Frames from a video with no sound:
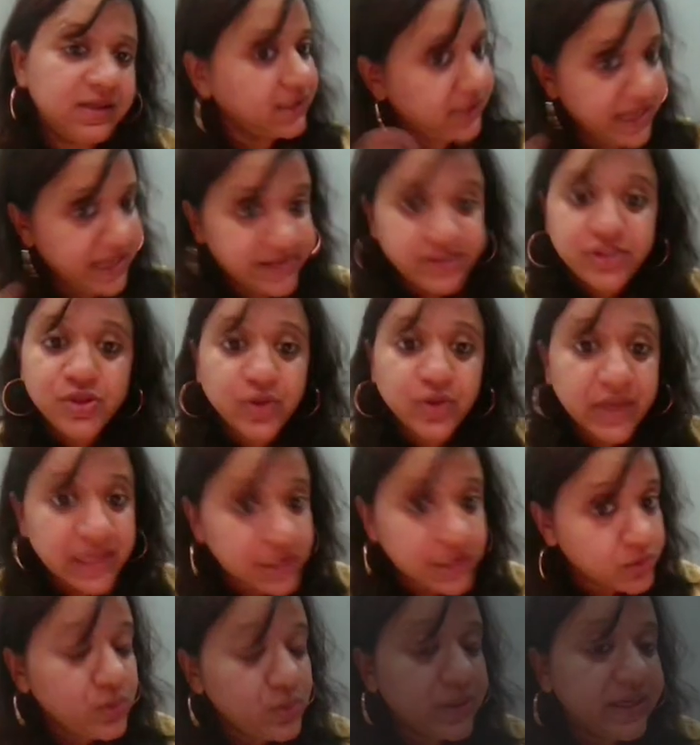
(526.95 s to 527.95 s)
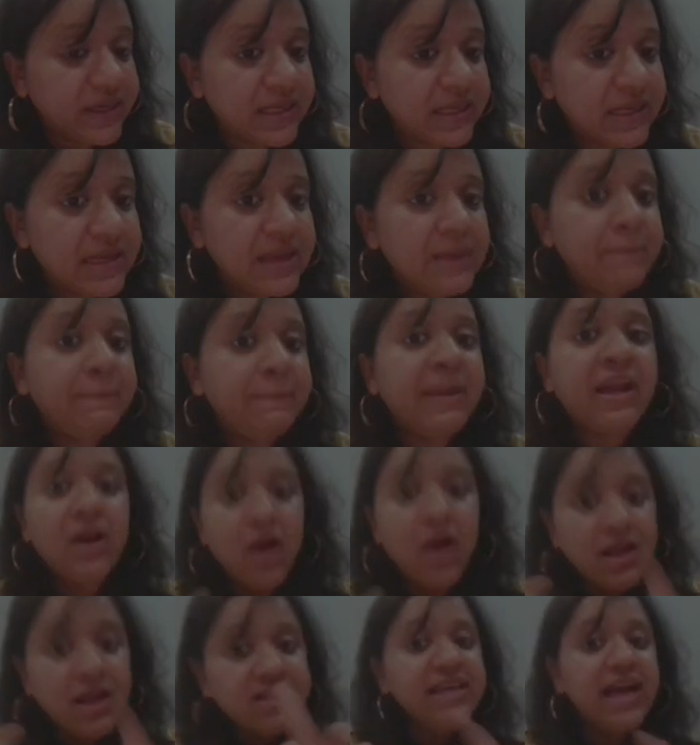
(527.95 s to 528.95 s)
Yes, you can do it.
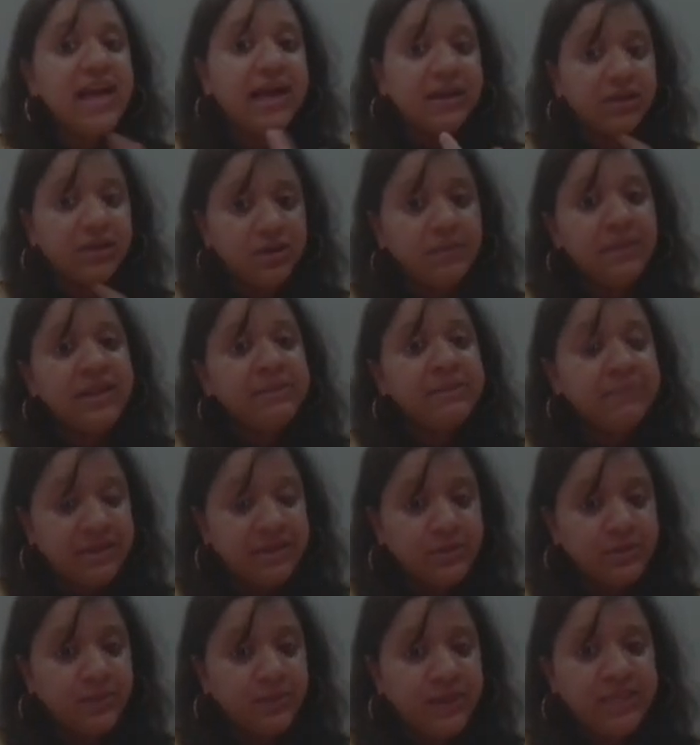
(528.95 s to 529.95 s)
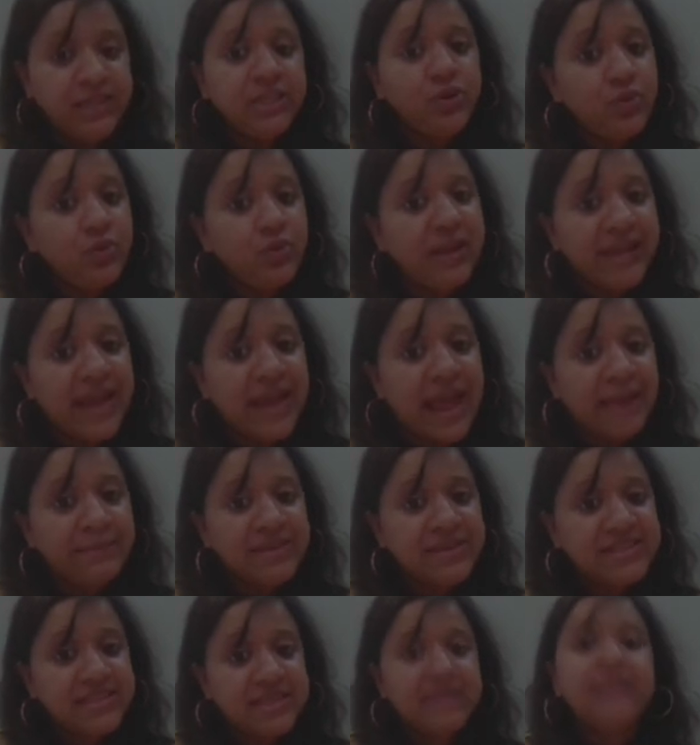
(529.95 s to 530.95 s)
Because the agreement between you and
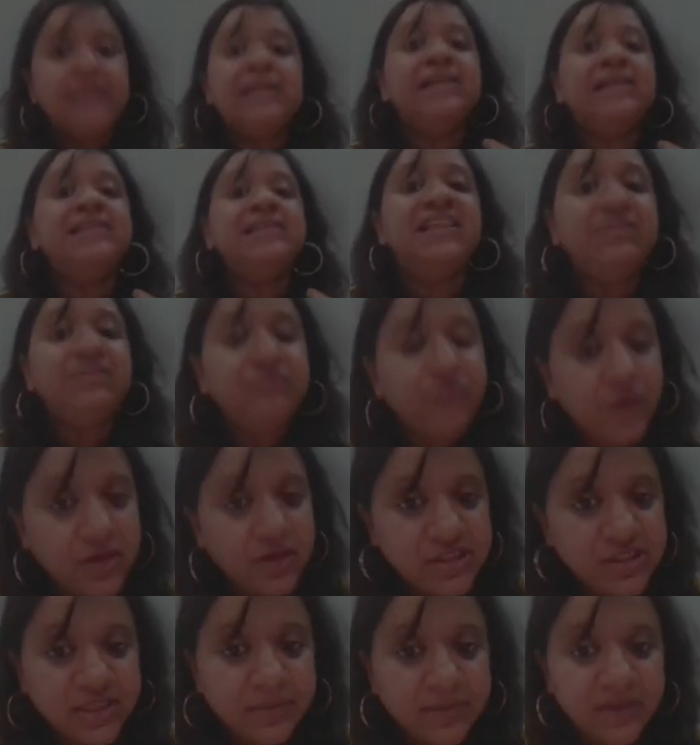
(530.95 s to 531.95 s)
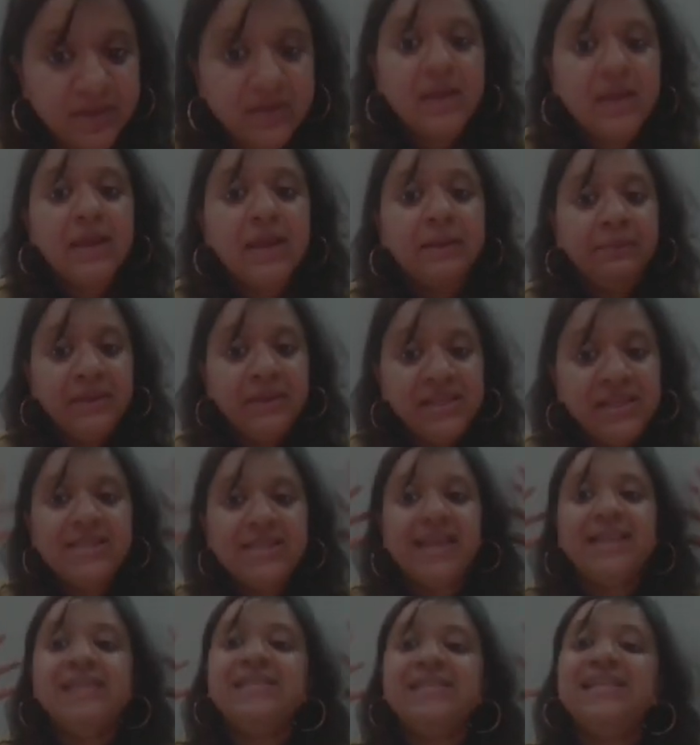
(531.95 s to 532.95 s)
Amazon is enforceable. Means
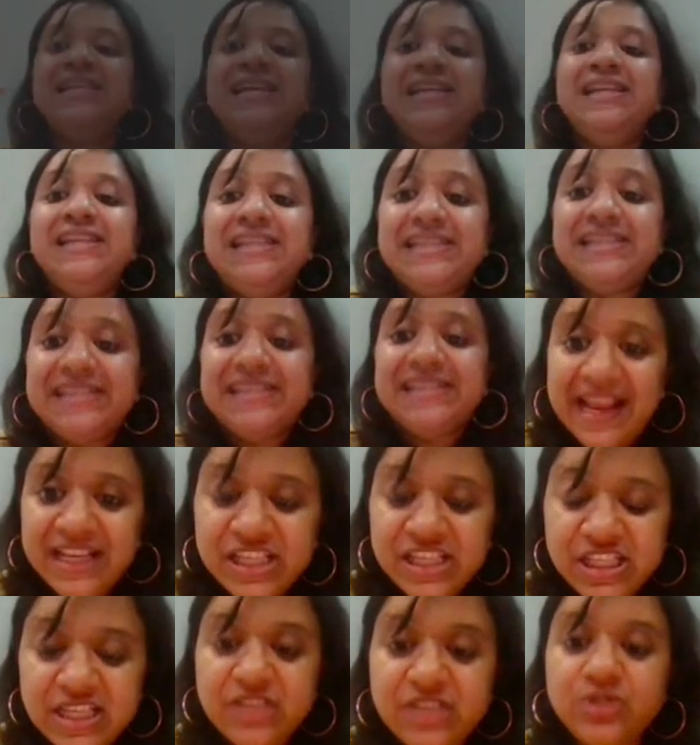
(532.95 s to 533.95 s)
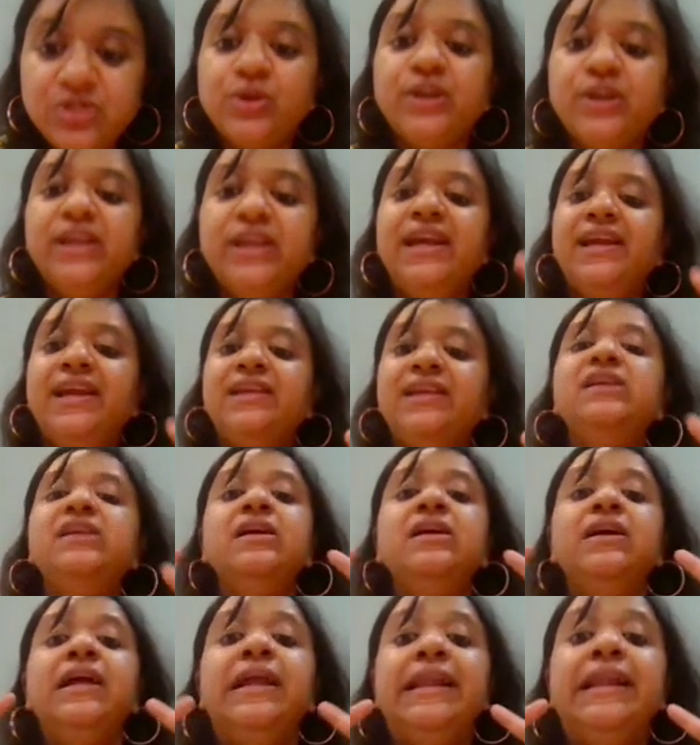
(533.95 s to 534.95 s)
there is an intention to create a
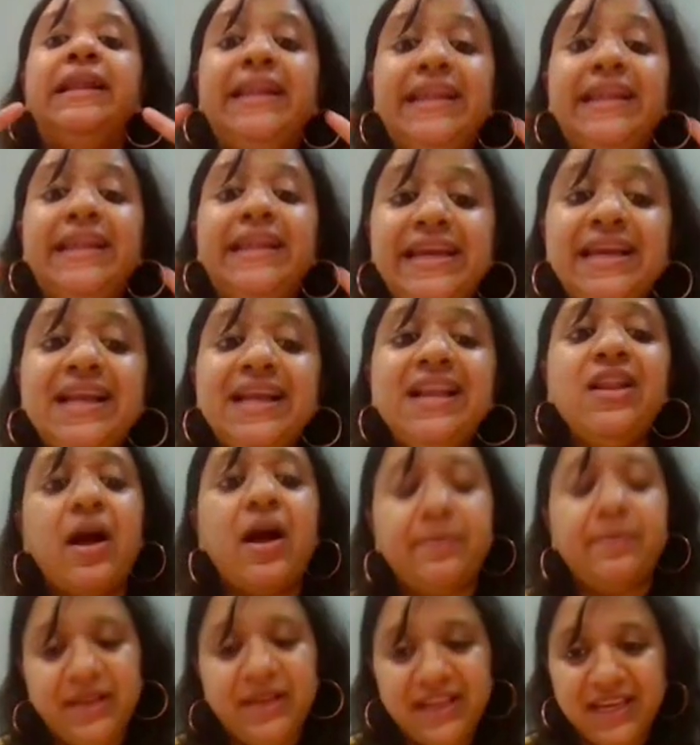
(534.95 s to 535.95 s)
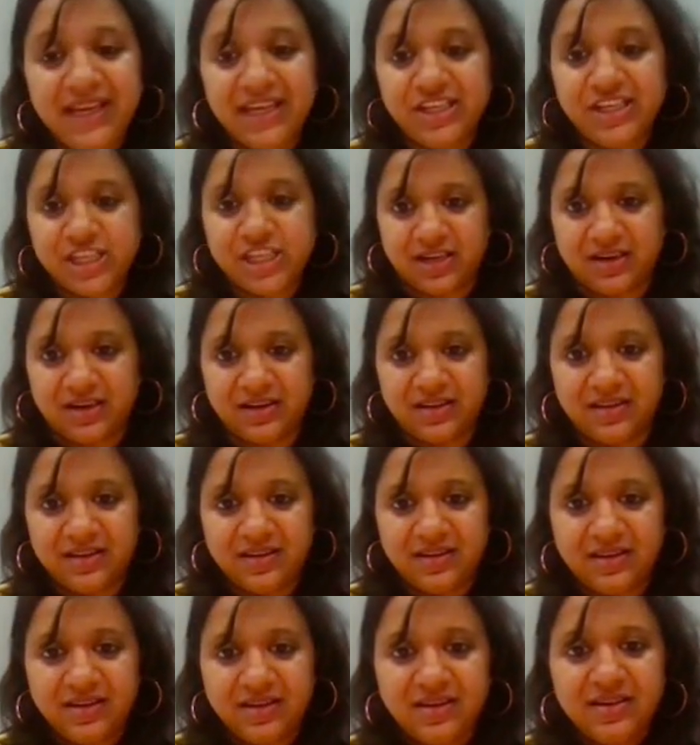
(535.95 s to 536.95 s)
legal obligation.
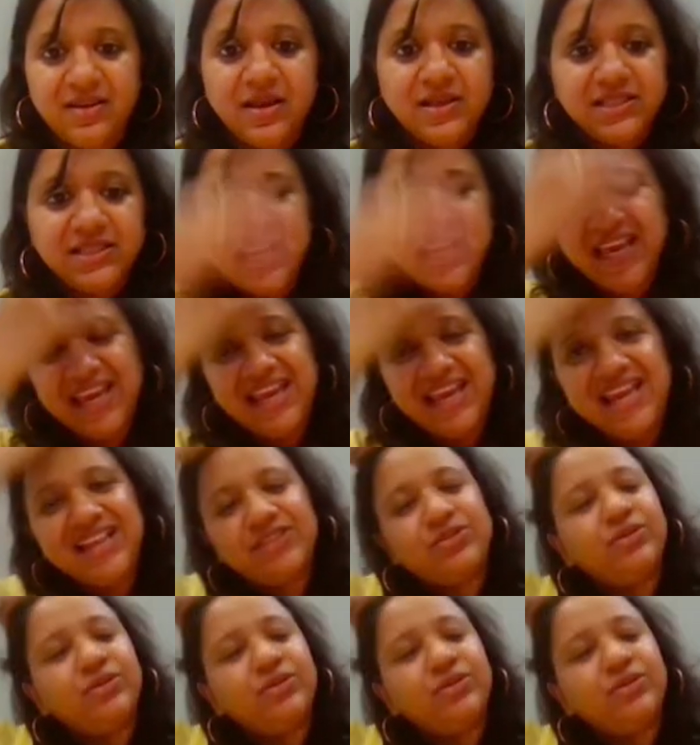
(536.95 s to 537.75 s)
Say